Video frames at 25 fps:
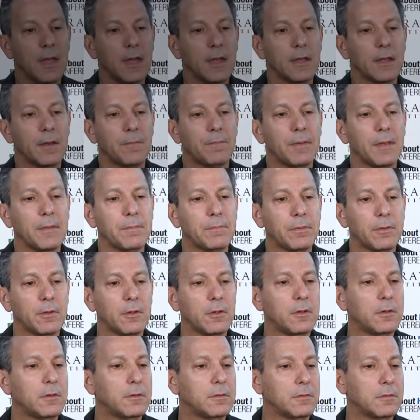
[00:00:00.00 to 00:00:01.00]
Yeah,
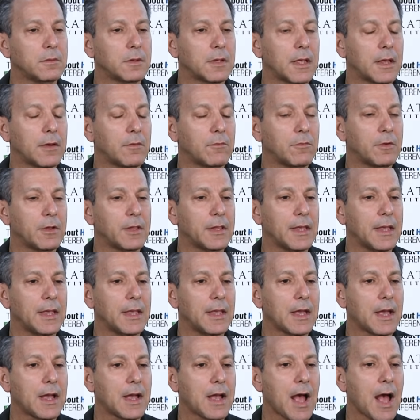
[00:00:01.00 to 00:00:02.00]
people get really
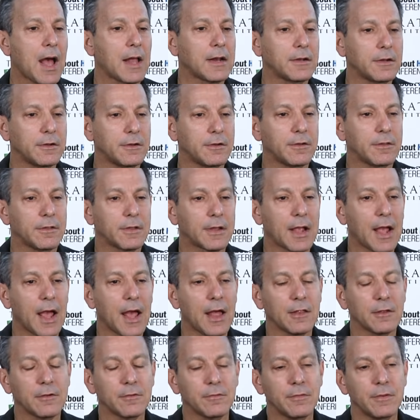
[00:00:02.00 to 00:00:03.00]
hot under the
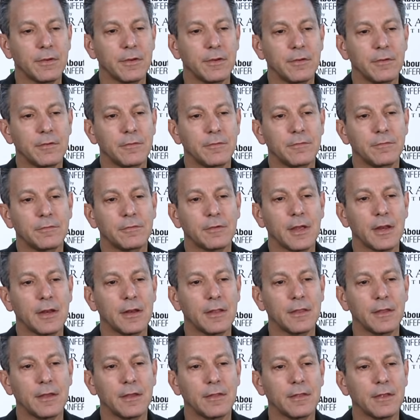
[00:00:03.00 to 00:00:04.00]
collar when you say
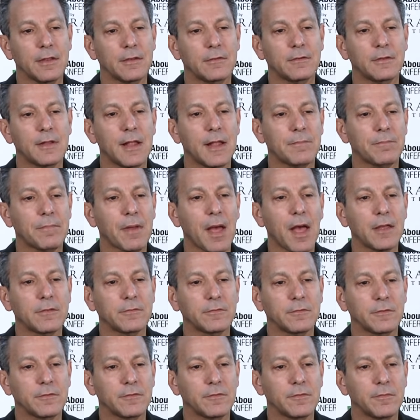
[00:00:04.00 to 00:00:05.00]
anything that's not
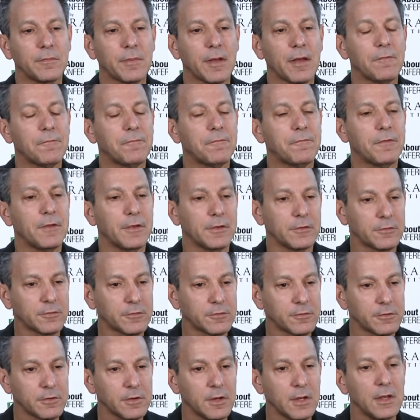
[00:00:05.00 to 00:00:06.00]
positive about
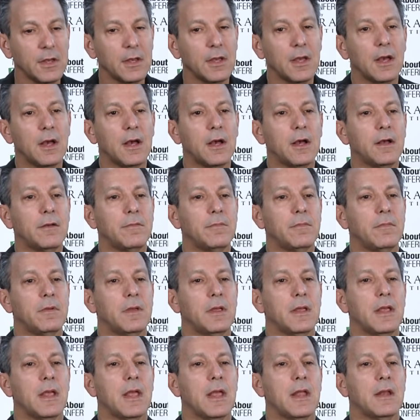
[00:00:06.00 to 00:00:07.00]
fish. Uh,
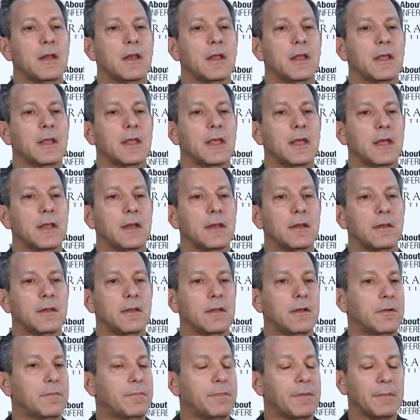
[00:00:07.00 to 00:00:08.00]
and again,
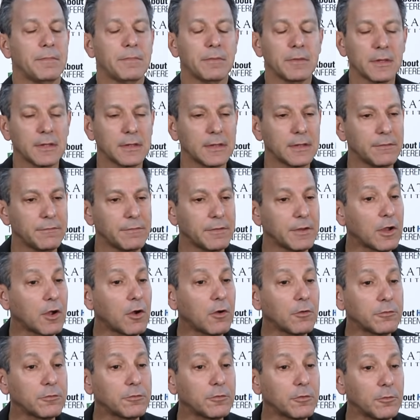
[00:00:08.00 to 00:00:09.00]
there are people that live in
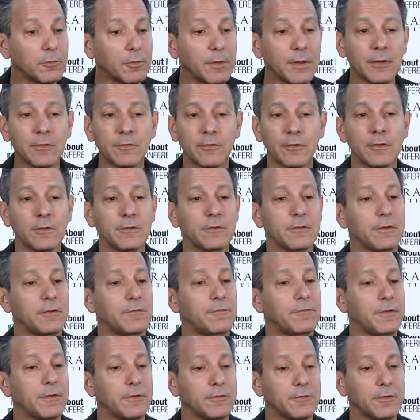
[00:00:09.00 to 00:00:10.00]
coastal regions
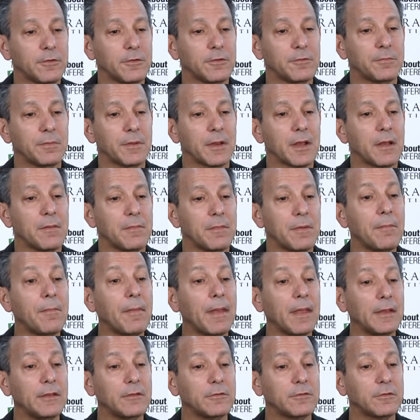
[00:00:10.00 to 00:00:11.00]
and fish has become a
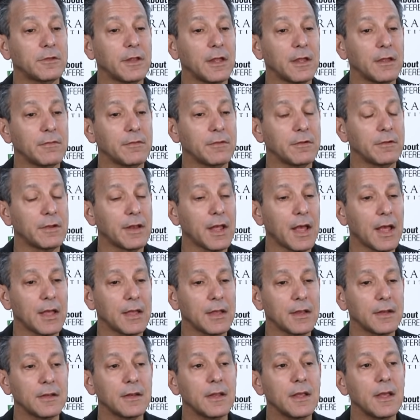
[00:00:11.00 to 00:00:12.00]
mainstay of their
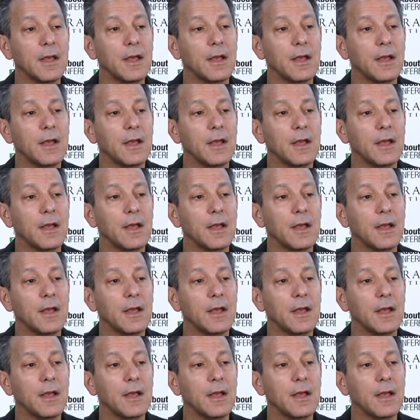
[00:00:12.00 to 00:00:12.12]
diet.